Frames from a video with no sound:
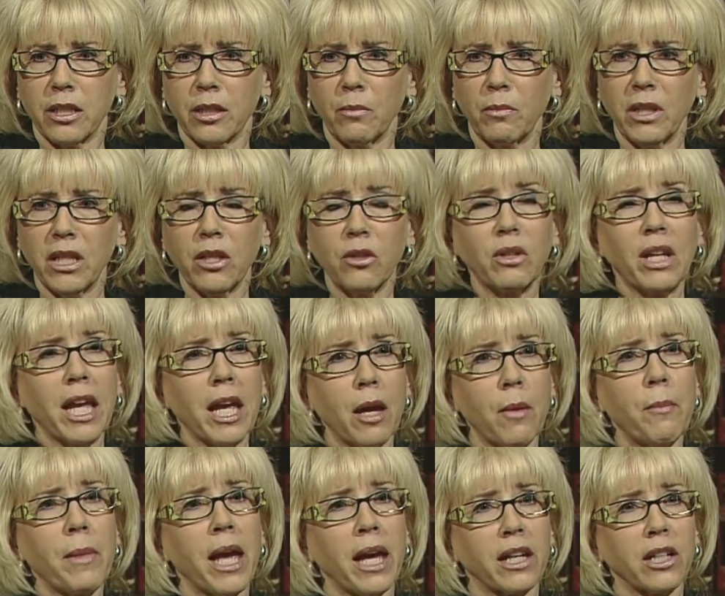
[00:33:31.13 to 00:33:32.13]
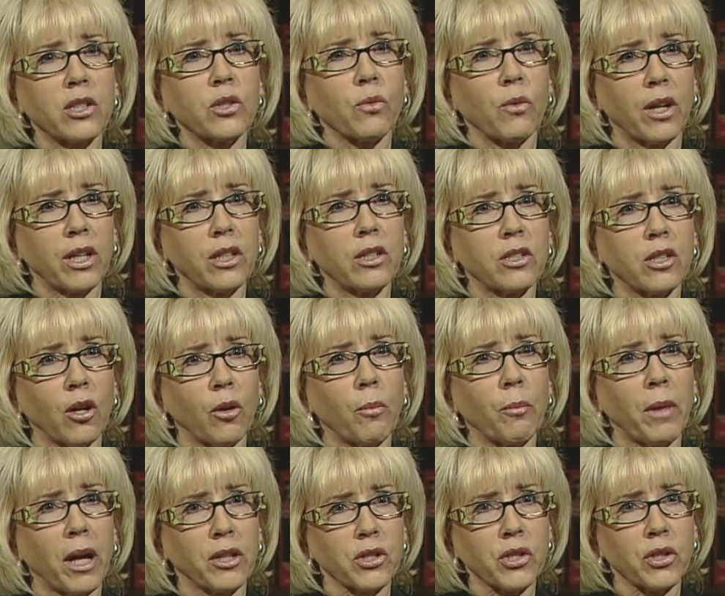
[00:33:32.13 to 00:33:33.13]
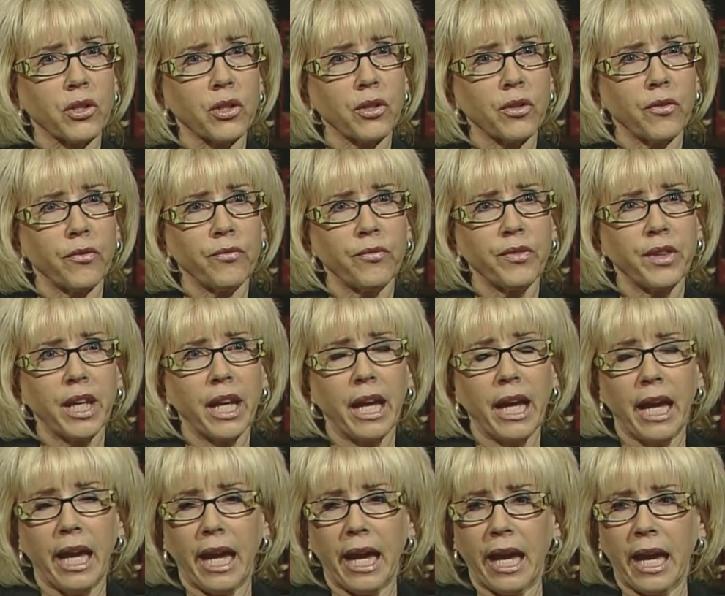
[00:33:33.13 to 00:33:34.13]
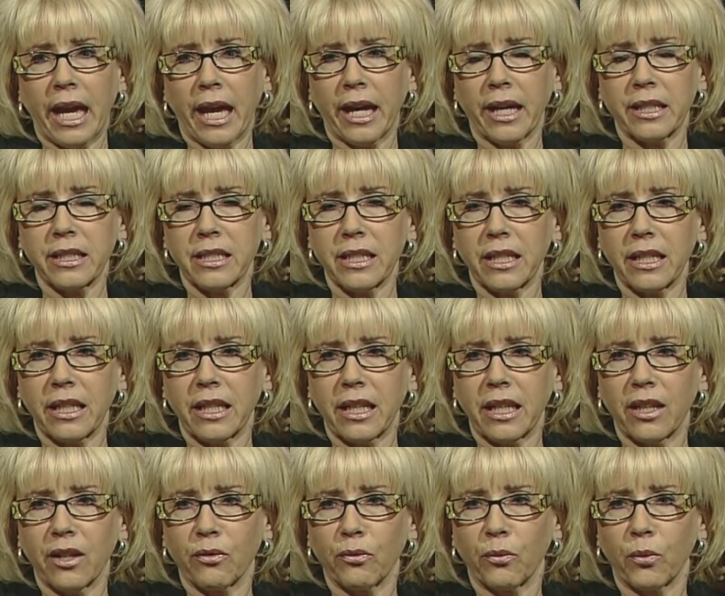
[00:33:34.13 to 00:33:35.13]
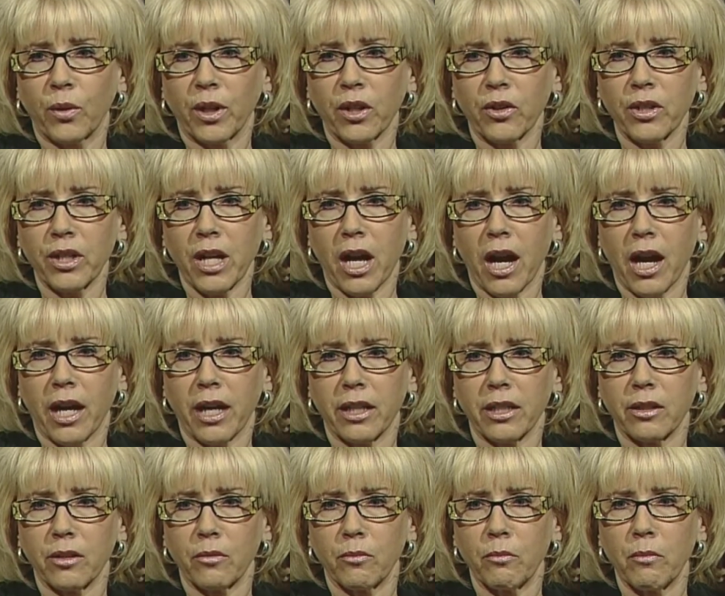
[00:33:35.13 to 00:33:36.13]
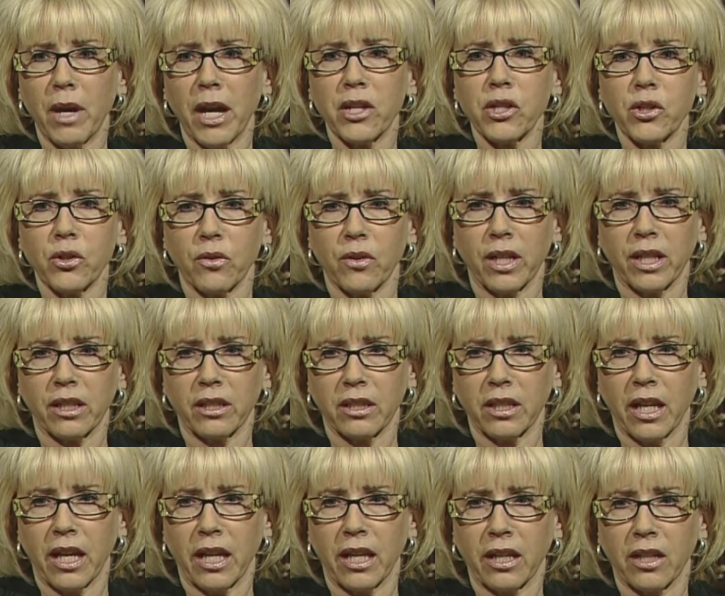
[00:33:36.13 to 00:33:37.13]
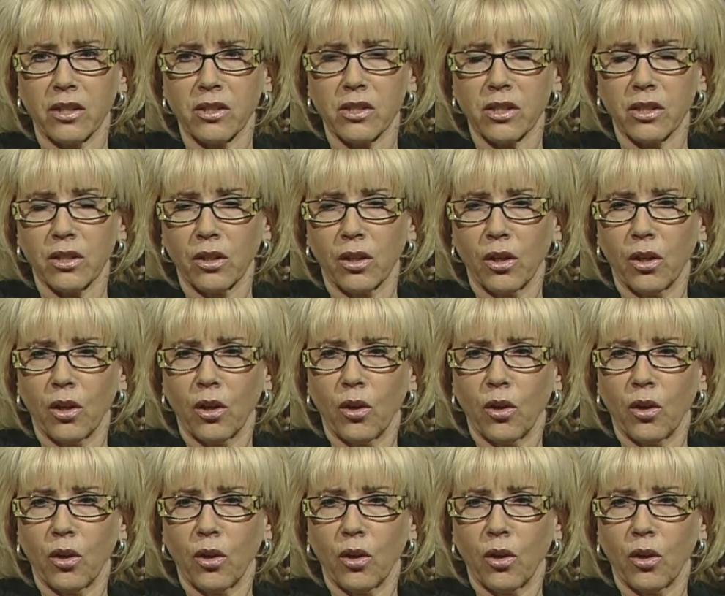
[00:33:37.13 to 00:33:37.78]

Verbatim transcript: to me, you can't manage what you don't measure, and if we're not measuring things,